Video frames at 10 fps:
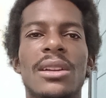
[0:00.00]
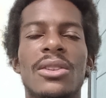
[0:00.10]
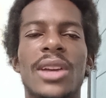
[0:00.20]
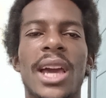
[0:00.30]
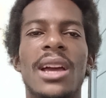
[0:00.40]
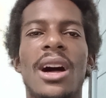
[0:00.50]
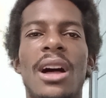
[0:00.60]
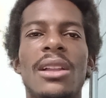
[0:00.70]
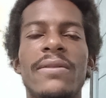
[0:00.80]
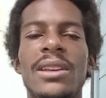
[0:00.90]
Okay.
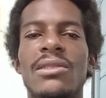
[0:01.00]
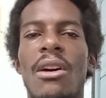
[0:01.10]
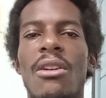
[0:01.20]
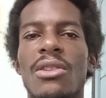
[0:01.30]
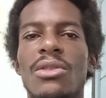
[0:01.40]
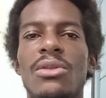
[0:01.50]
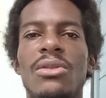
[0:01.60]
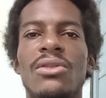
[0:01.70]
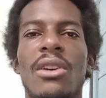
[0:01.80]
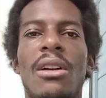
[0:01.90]
All of these
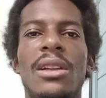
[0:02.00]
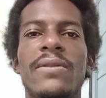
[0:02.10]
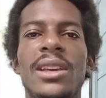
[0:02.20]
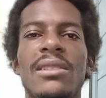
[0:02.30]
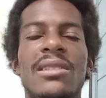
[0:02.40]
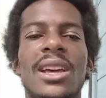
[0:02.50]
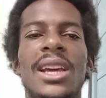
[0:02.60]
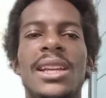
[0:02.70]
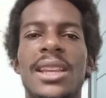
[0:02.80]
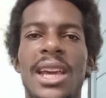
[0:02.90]
articles, all of these
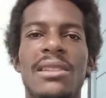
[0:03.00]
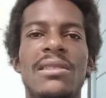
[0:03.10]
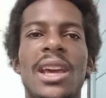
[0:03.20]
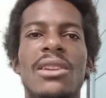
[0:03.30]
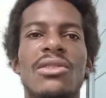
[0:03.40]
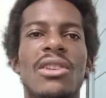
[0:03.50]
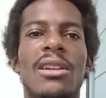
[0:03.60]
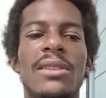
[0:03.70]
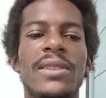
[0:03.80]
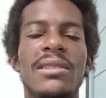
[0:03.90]
naysayers,
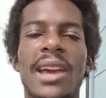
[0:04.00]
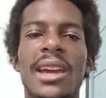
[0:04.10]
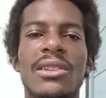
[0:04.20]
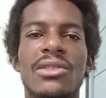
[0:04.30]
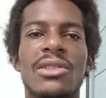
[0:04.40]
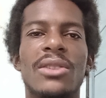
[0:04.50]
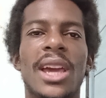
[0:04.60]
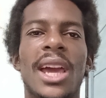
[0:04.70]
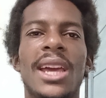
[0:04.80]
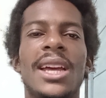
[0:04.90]
all of these haters.
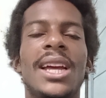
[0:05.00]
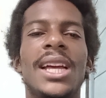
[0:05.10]
Okay.